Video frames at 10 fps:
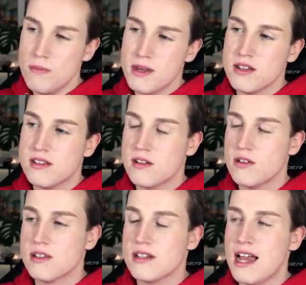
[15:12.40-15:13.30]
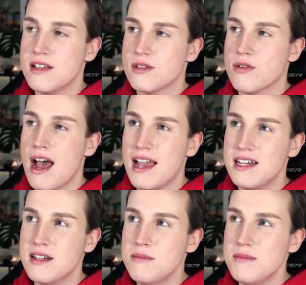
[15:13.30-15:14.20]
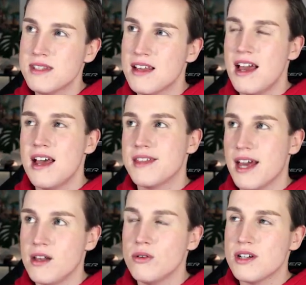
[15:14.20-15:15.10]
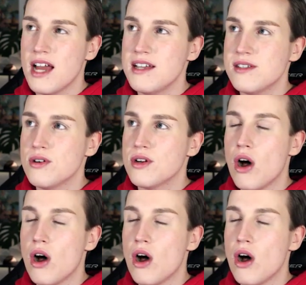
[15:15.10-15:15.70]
because there's nicer items that look nicer, and